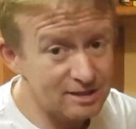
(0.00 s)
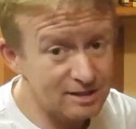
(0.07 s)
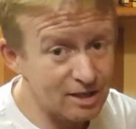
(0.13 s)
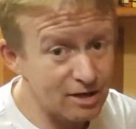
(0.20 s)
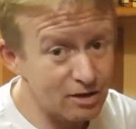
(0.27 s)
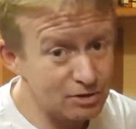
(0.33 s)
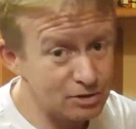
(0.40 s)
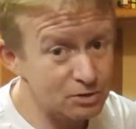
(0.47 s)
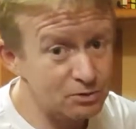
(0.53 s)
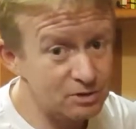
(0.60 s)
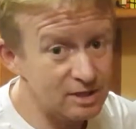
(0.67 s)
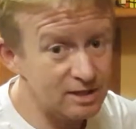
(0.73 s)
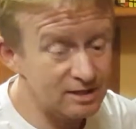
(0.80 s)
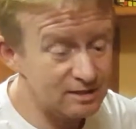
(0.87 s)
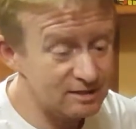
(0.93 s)
the last two
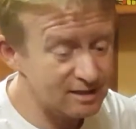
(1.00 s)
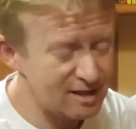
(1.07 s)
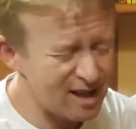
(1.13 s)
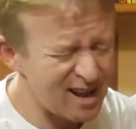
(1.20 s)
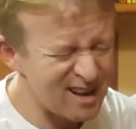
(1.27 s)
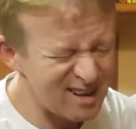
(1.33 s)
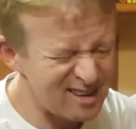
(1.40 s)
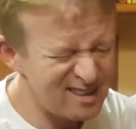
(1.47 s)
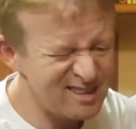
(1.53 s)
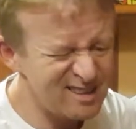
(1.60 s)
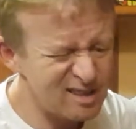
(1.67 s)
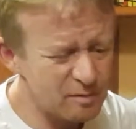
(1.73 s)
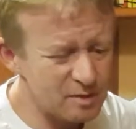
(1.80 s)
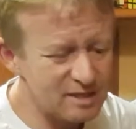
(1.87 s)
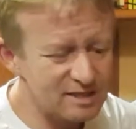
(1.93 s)
centres, a
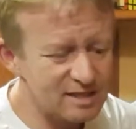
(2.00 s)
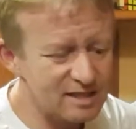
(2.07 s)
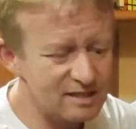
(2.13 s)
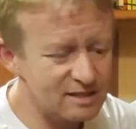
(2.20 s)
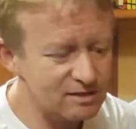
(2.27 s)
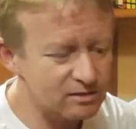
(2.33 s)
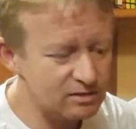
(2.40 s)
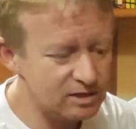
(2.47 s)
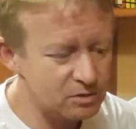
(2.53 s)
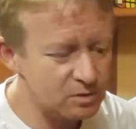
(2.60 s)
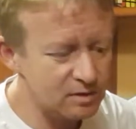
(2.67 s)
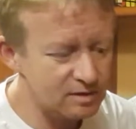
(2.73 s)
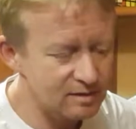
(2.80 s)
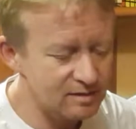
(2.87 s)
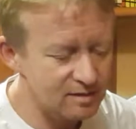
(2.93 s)
little bit testing on this
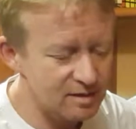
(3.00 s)
one,